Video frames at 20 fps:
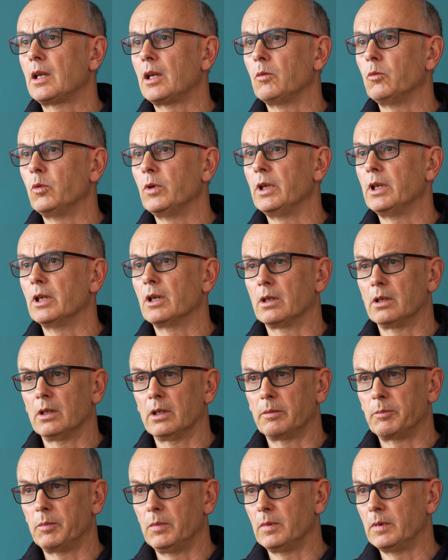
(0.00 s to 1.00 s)
with the
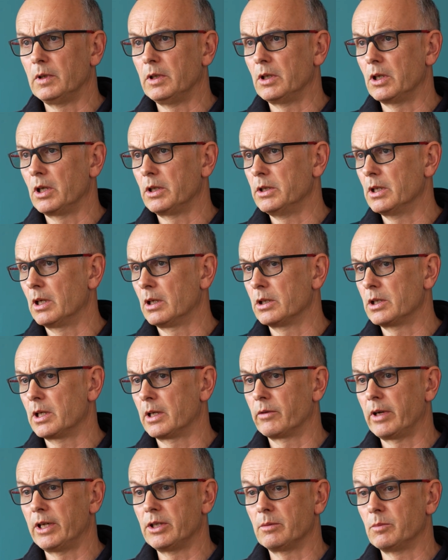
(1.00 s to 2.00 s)
younger
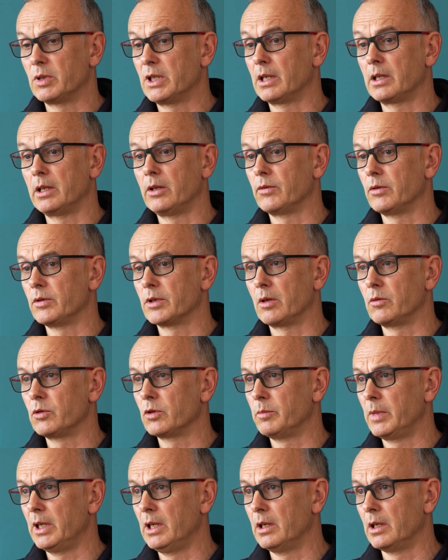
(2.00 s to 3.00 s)
generation, particularly through
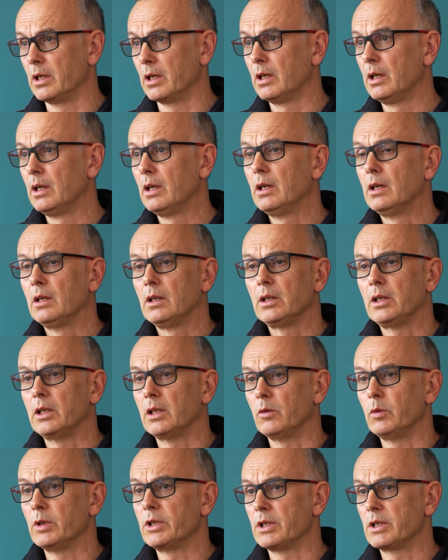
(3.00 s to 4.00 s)
social media,
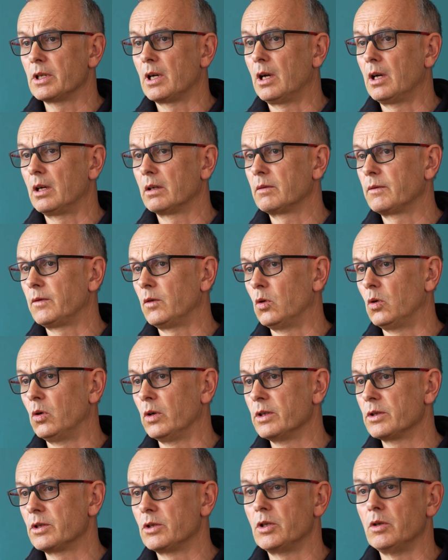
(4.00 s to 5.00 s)
which is hard for
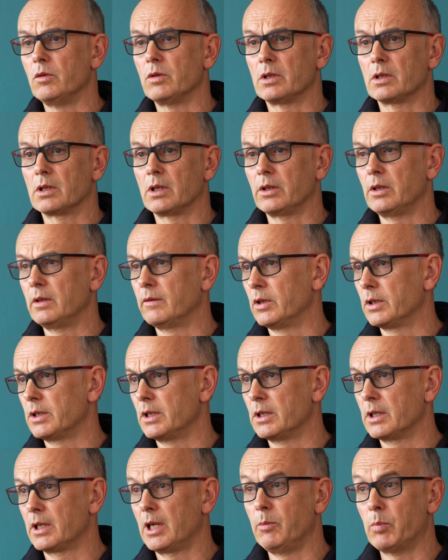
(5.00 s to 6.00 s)
institutions like
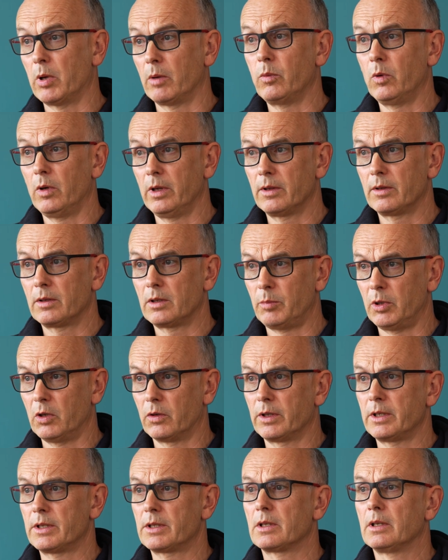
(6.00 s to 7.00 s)
universities to keep up with, to be
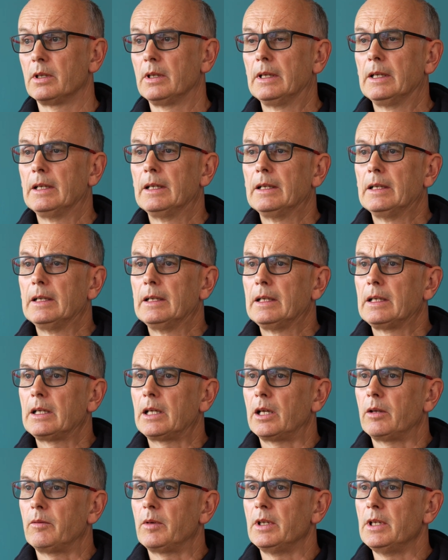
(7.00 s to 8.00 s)
honest.
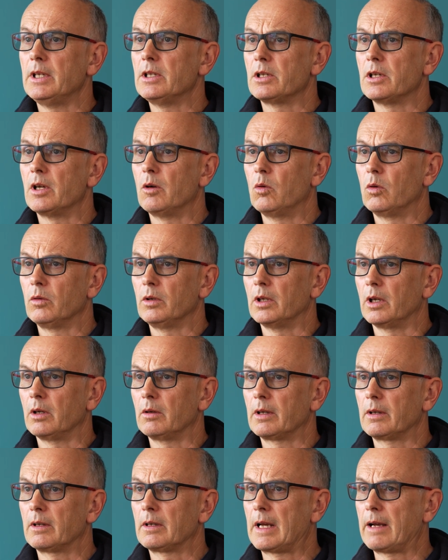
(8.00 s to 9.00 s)
They need to
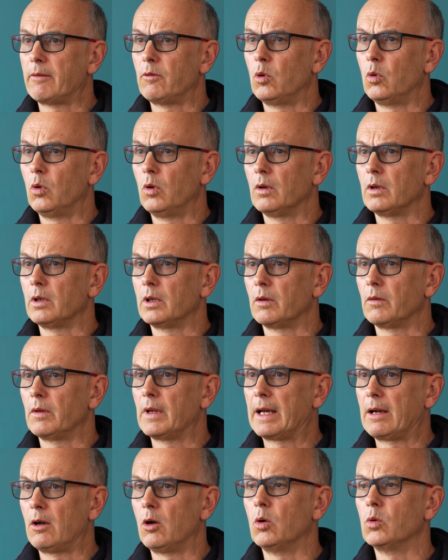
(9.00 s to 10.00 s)
know, have all,
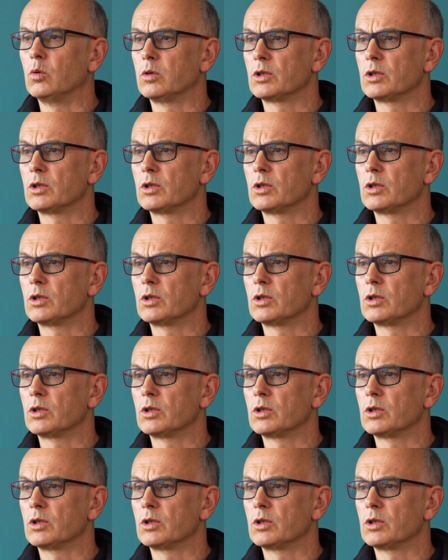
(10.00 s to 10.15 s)
that whole